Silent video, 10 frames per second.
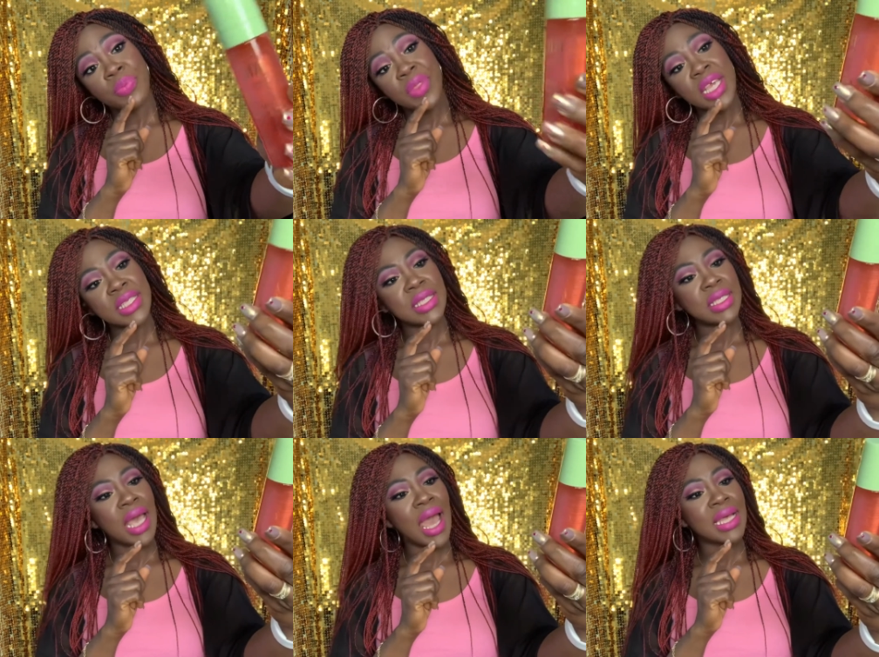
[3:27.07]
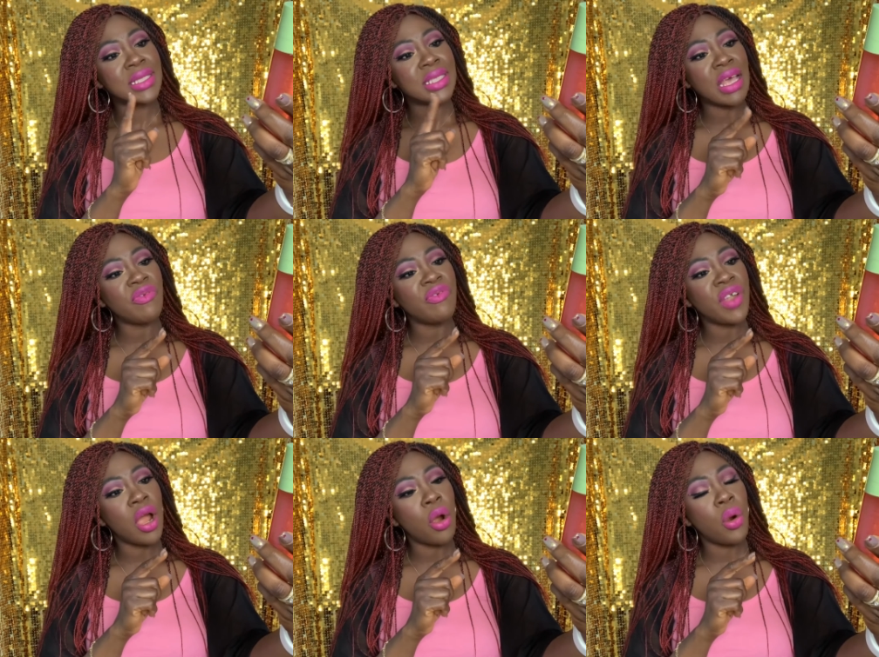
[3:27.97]
This has 7
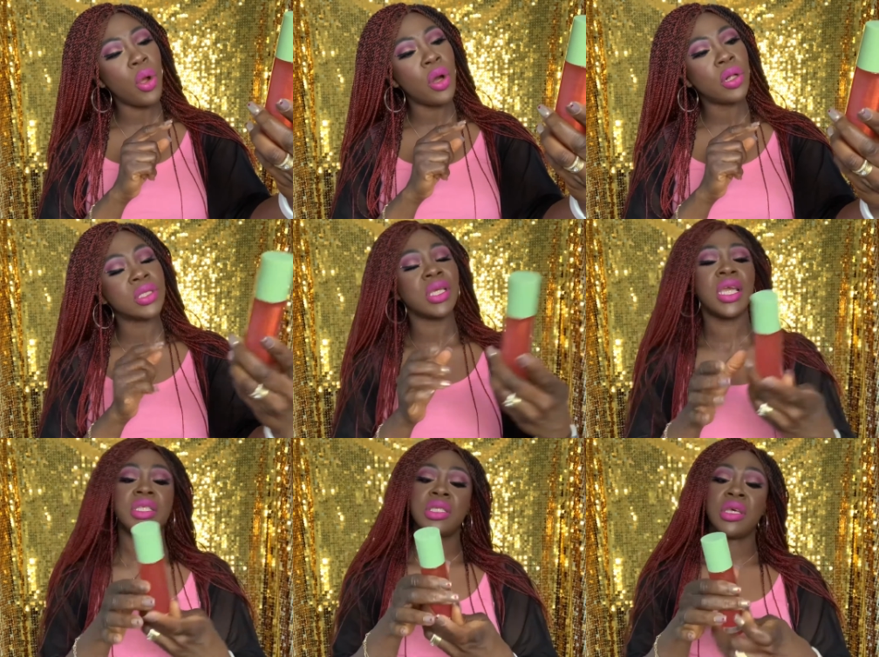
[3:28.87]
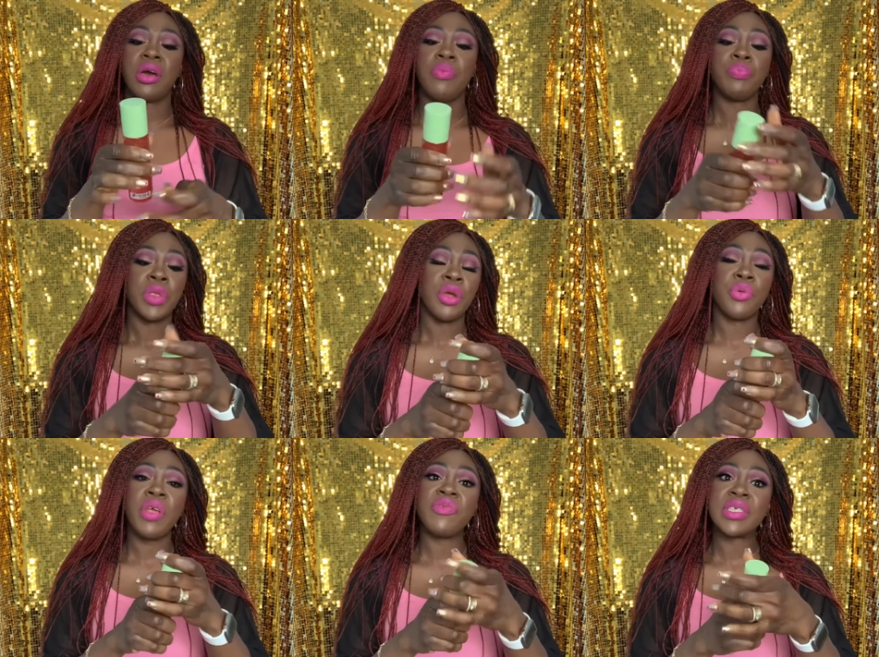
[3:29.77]
flower oils. It's
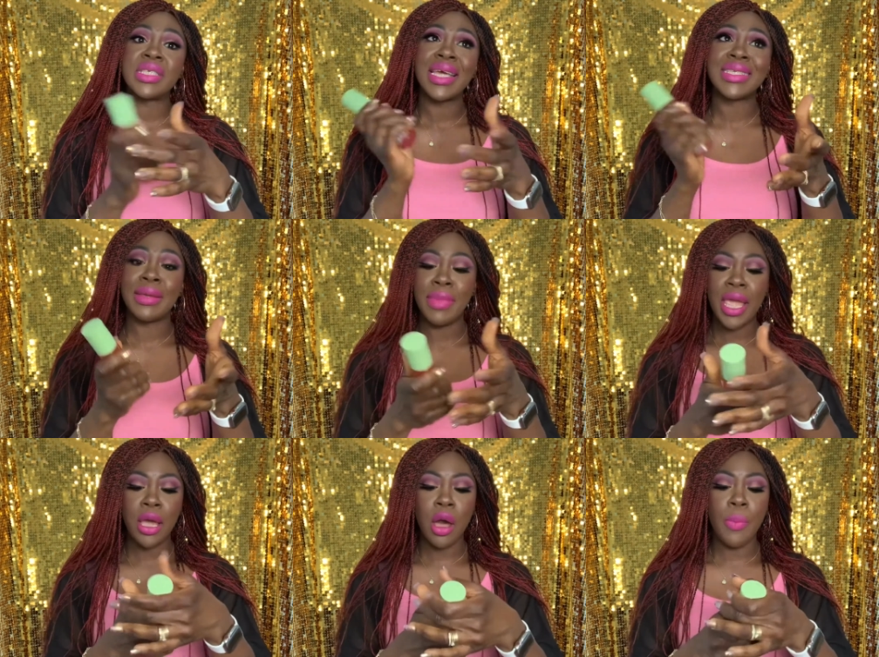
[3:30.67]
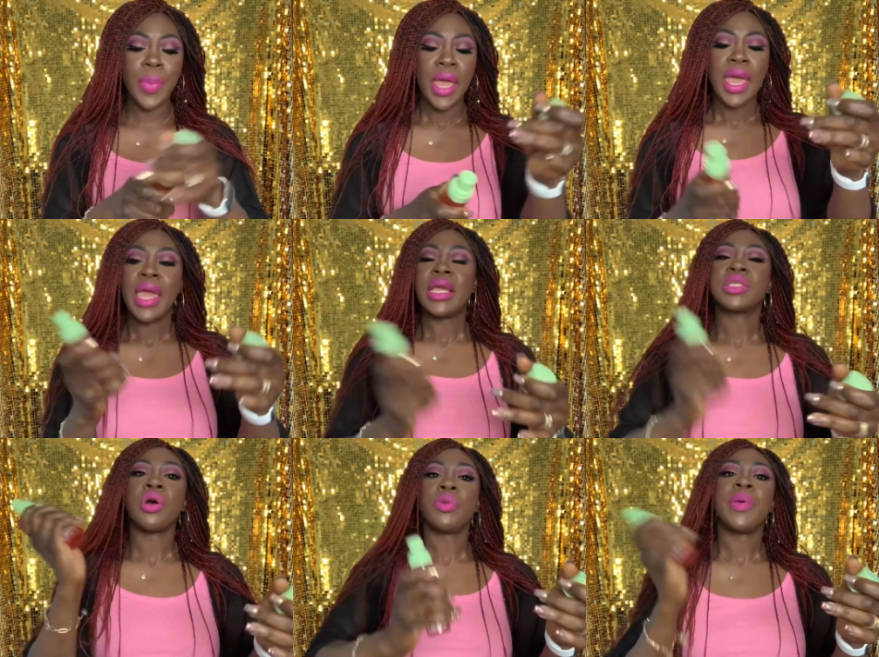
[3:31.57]
great for setting makeup. It's
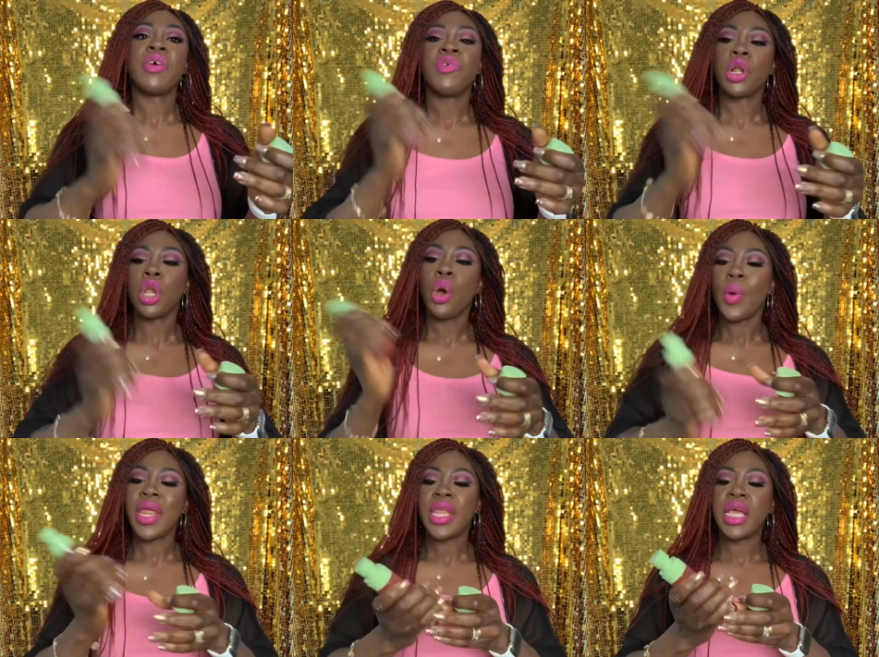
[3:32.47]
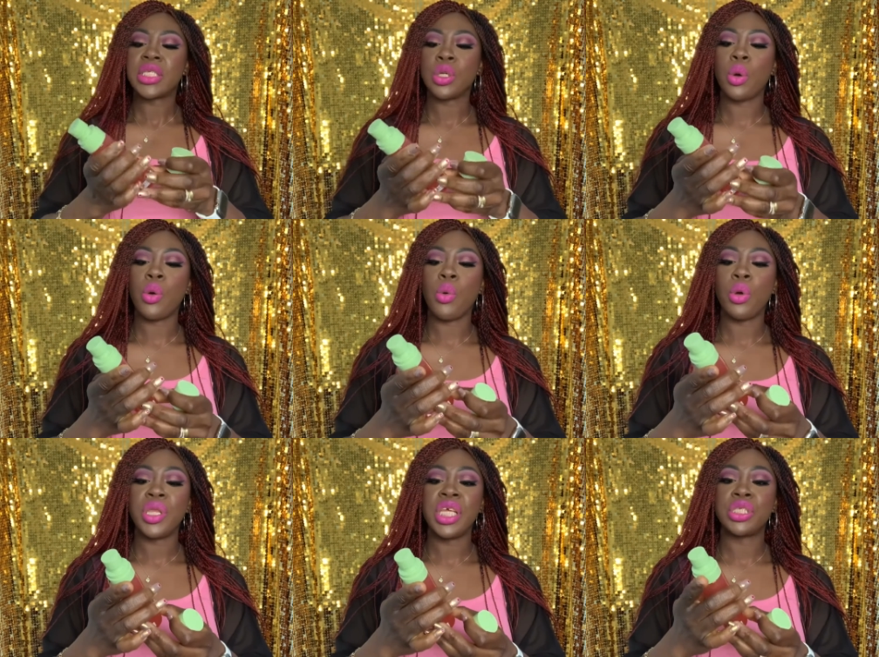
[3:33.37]
got a bit of a glow in it, so all
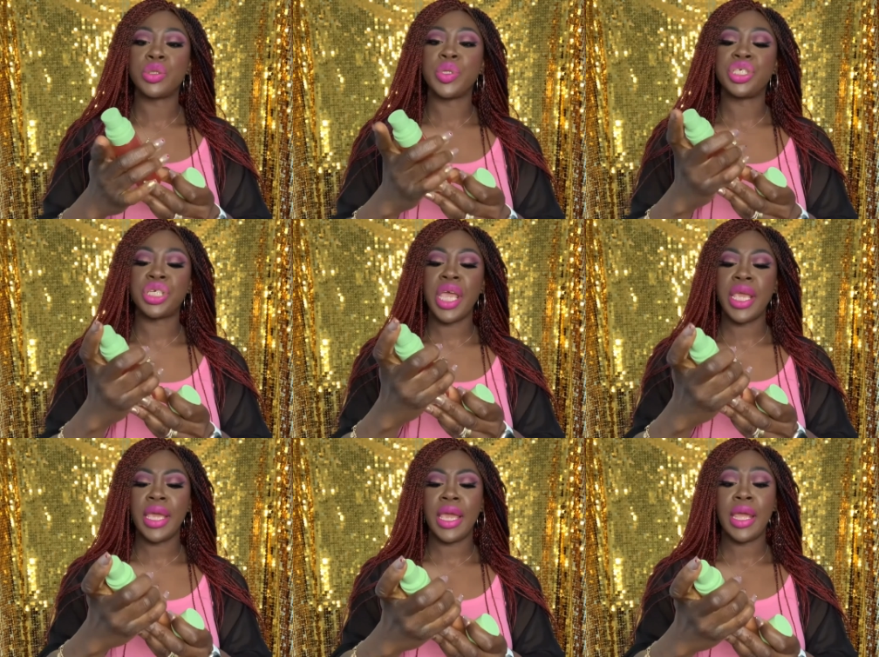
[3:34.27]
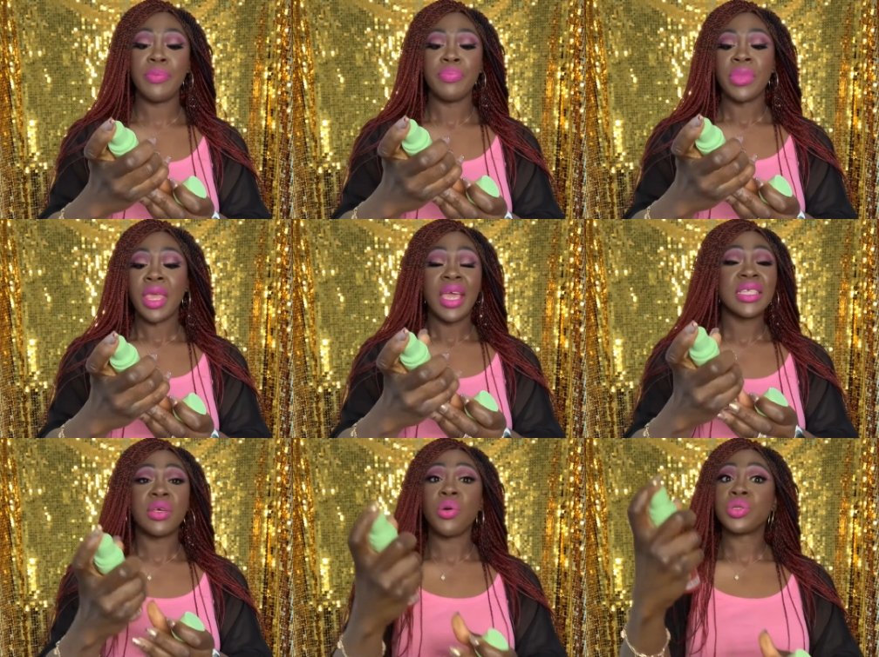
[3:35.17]
you need to do is shake it.
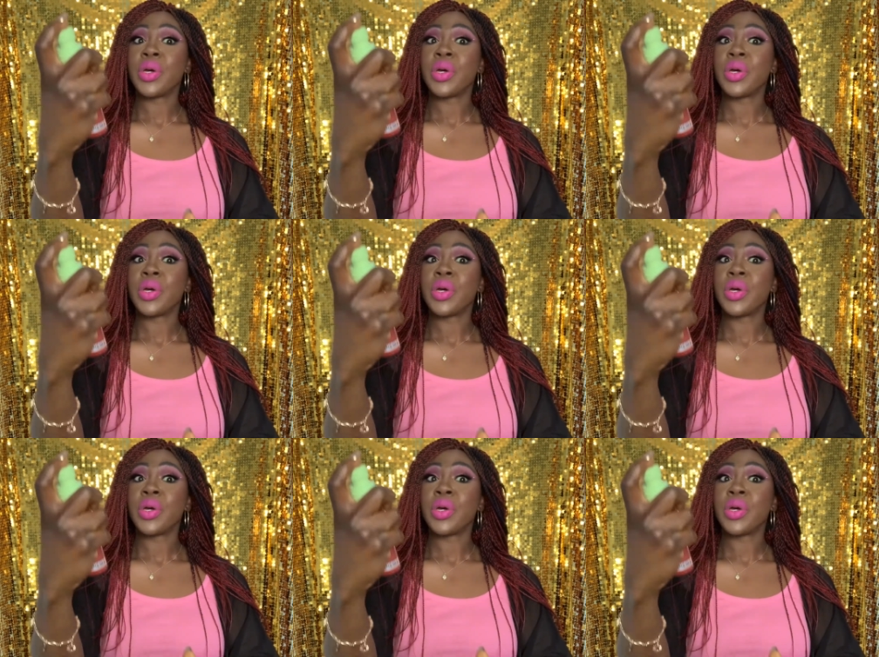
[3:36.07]
It's also